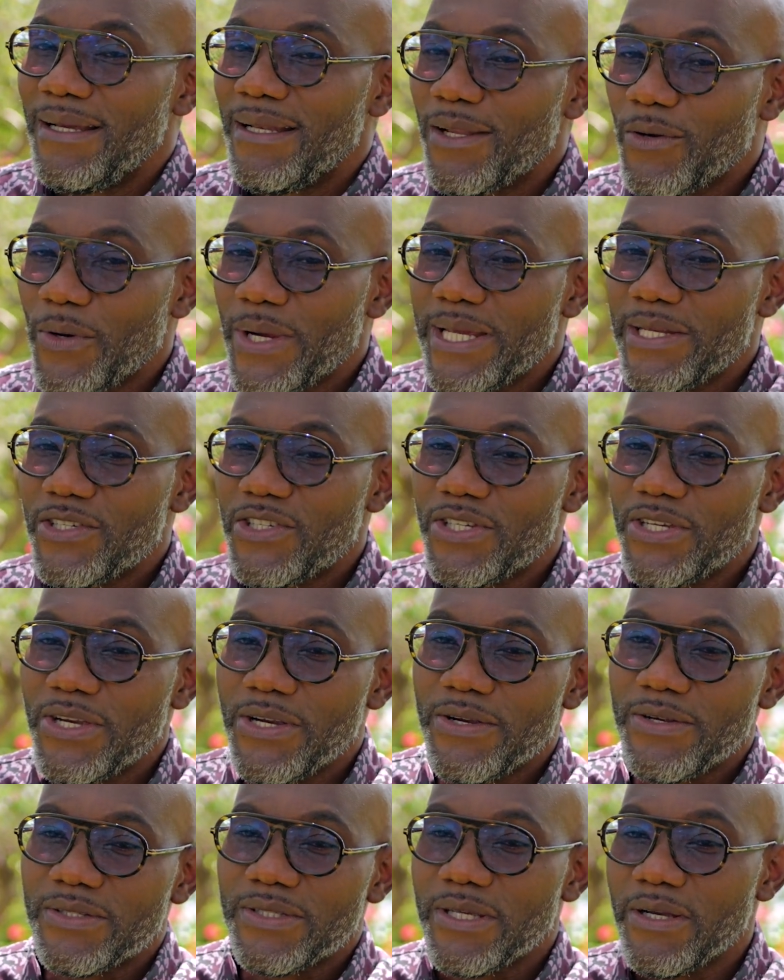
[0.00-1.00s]
Lorraine
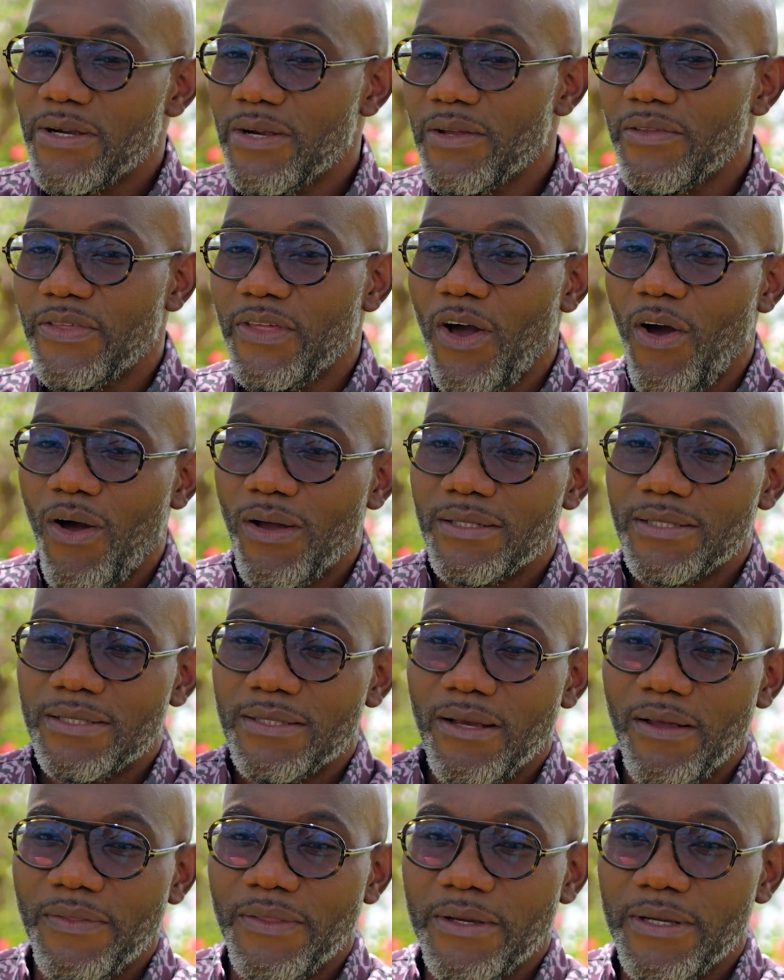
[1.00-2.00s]
shares her
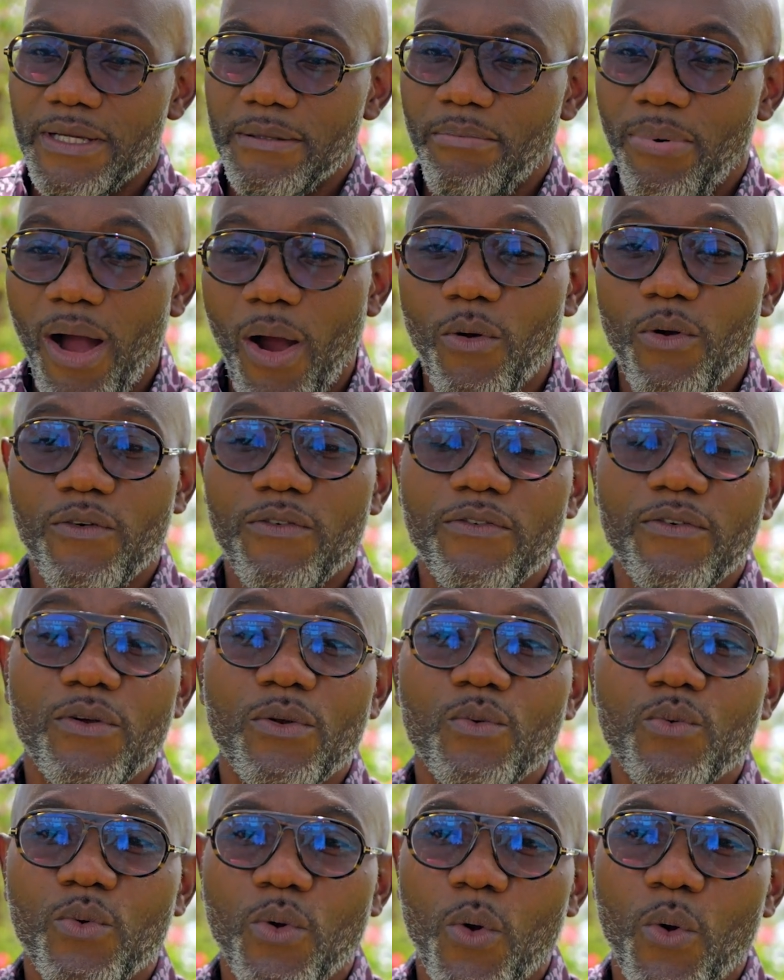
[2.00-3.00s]
thoughts on the
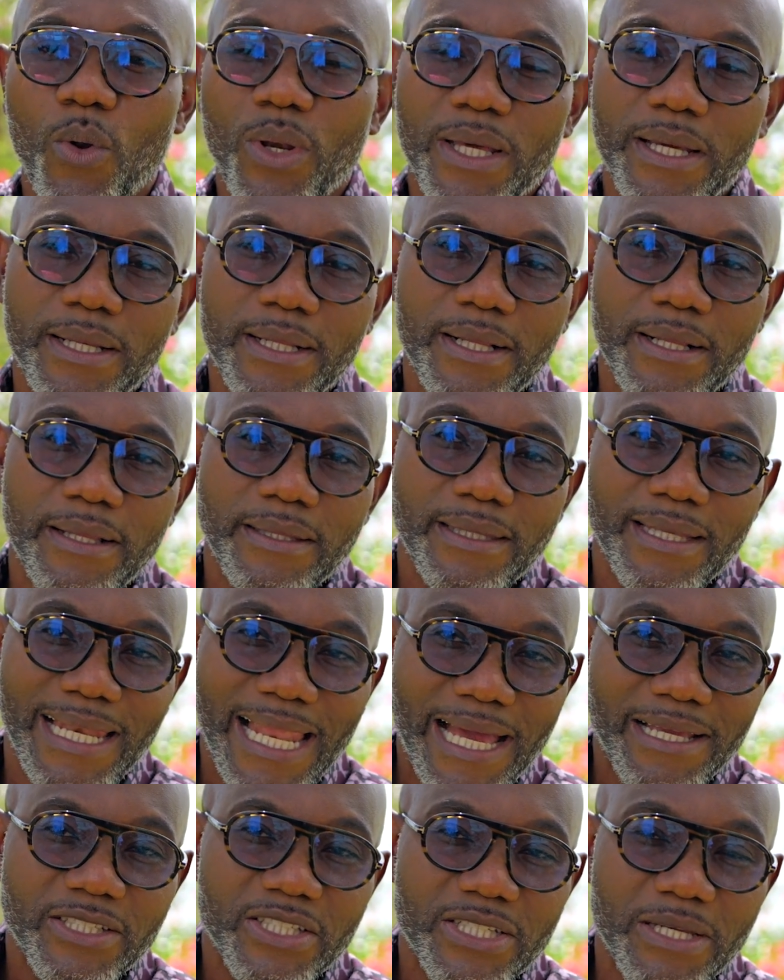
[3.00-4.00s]
powerful role the
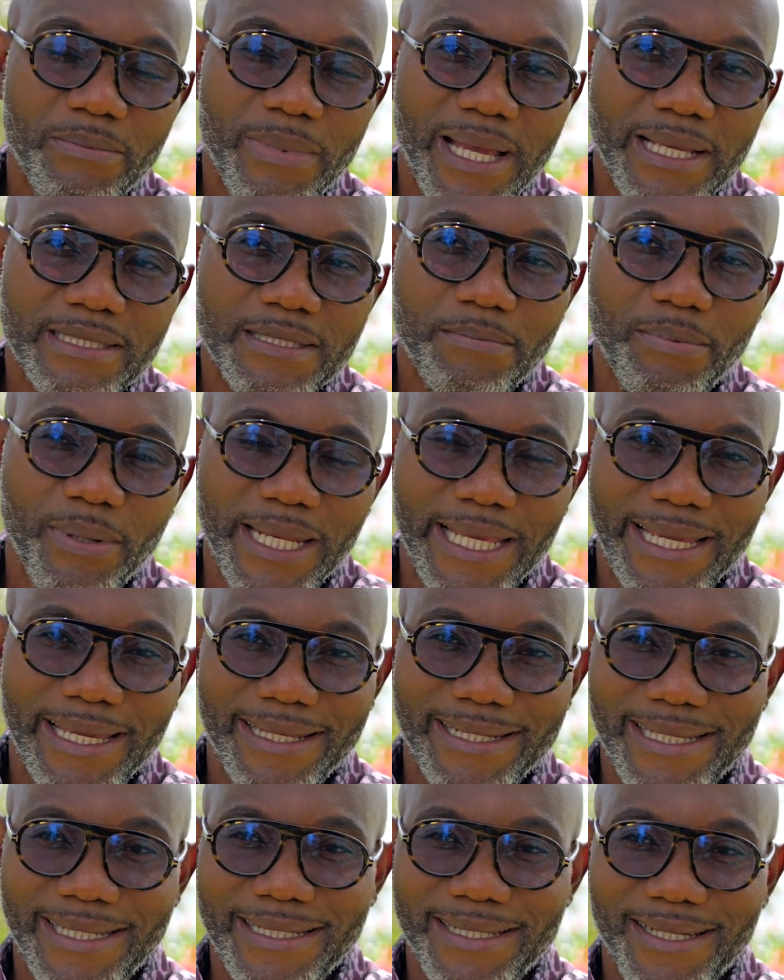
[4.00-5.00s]
Landship has
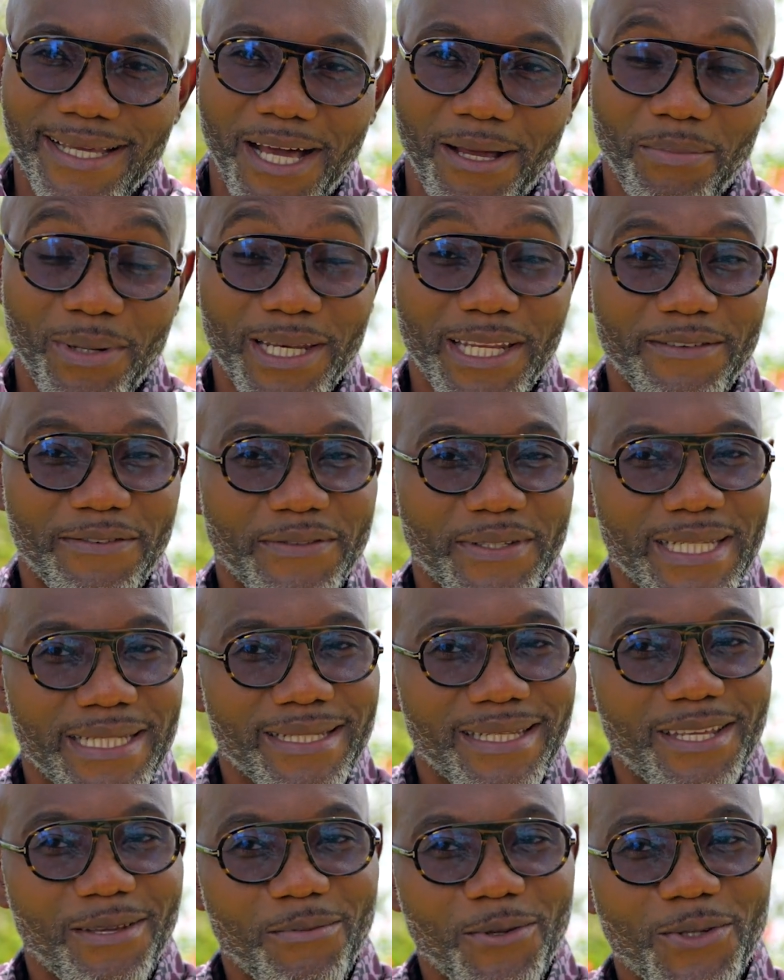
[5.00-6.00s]
played in
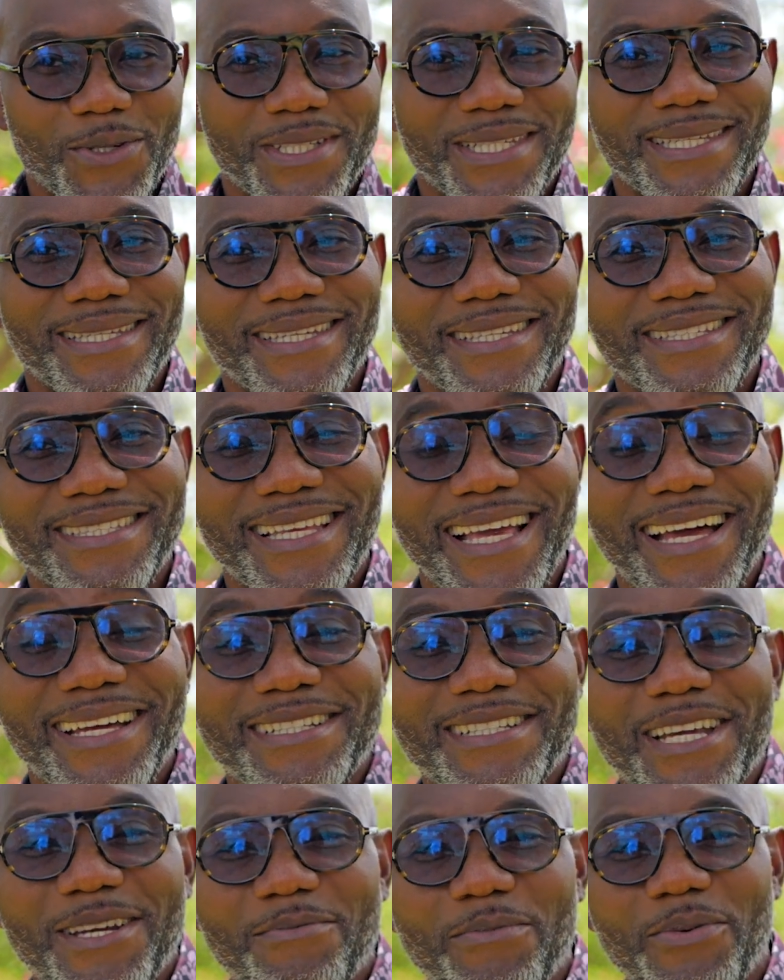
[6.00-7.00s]
uplifting communities
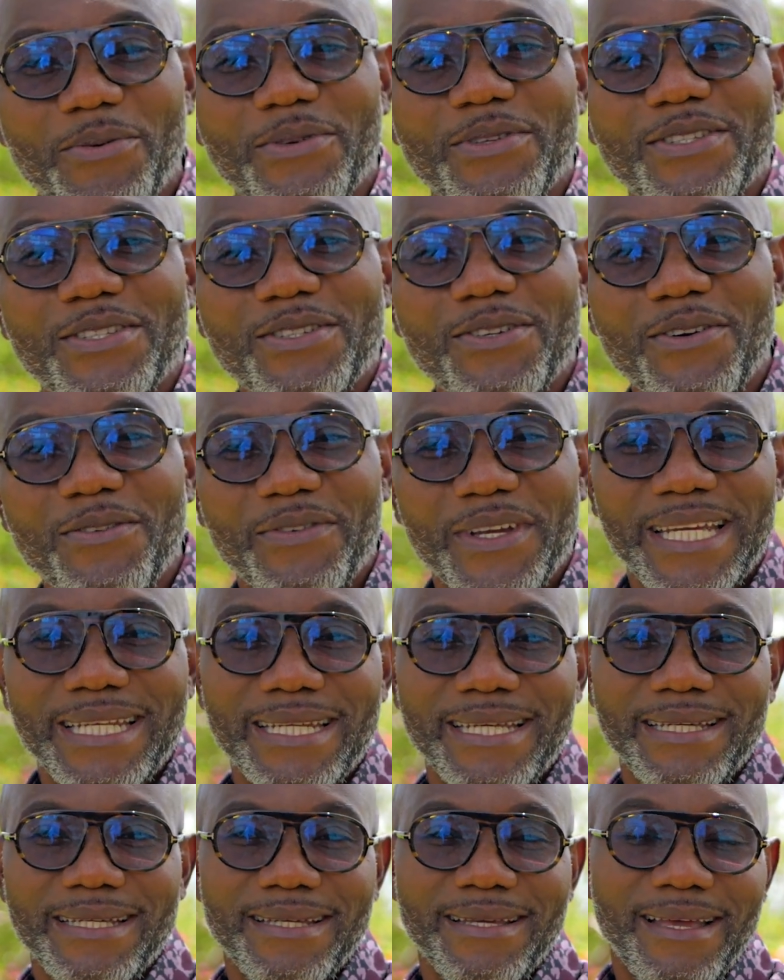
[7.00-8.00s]
and preserving
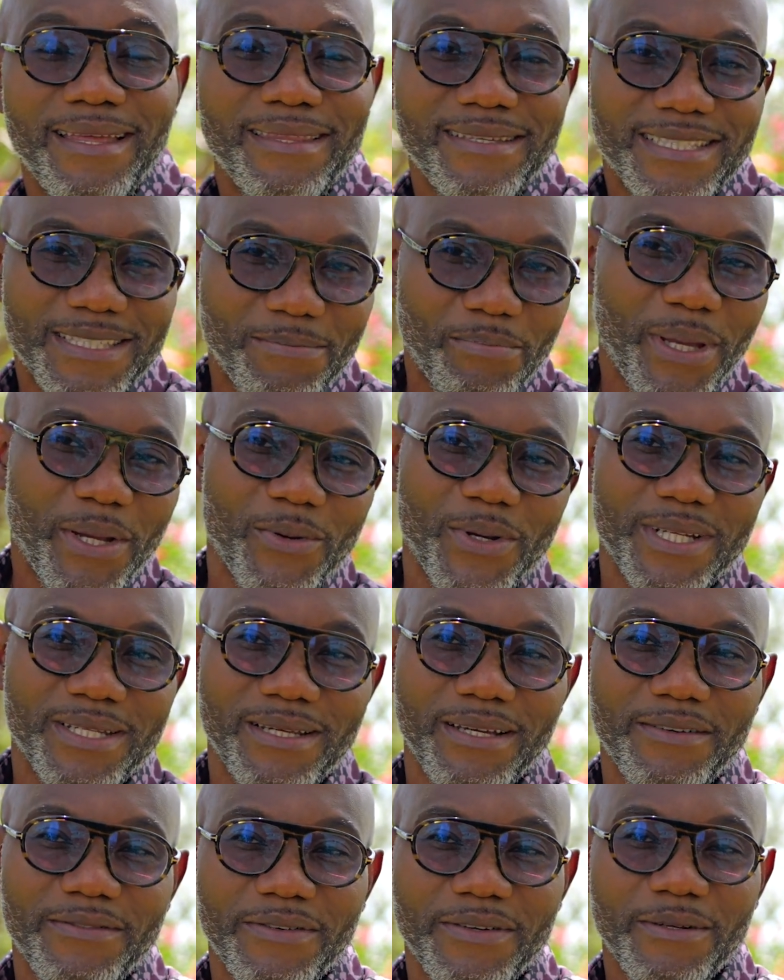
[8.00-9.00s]
the
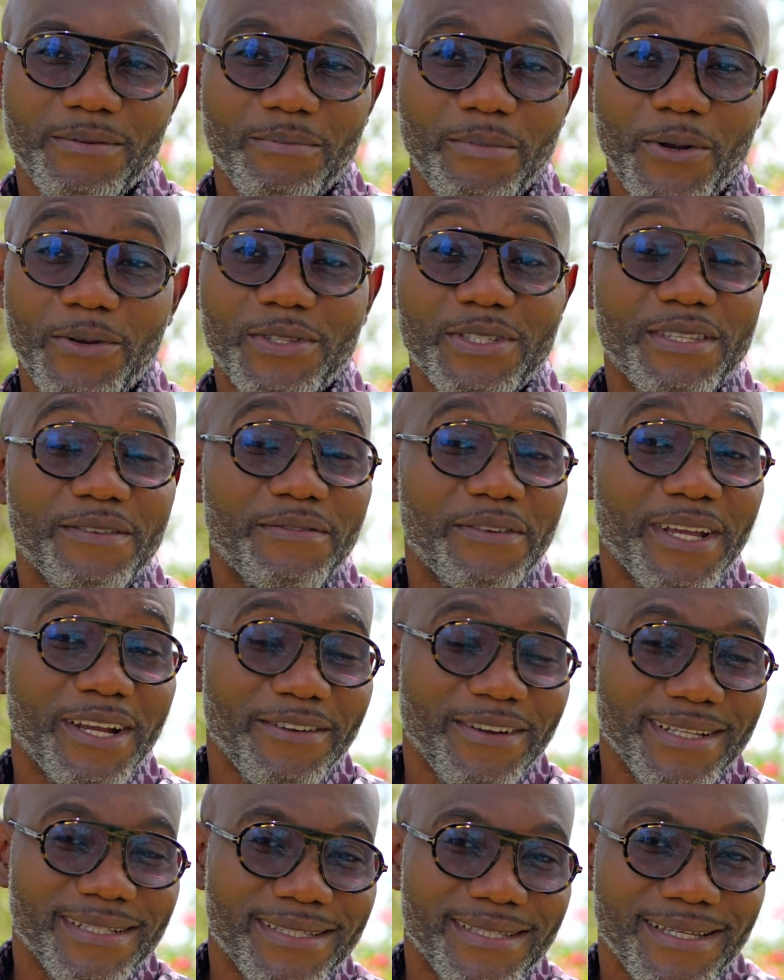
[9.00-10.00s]
spirit of
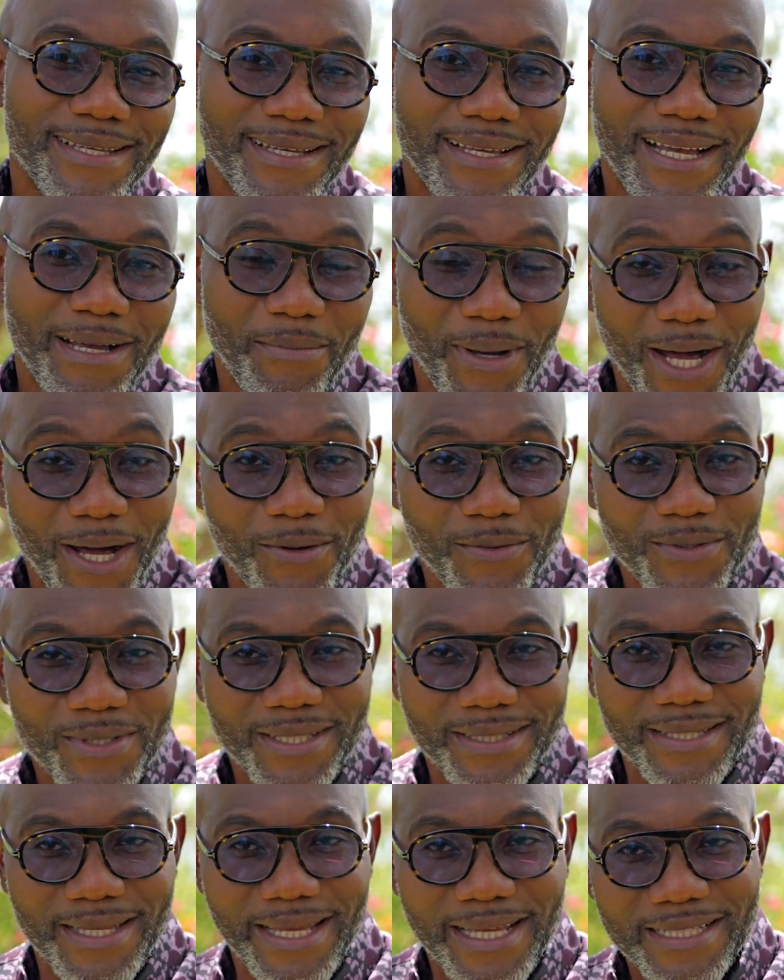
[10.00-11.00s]
perseverance amongst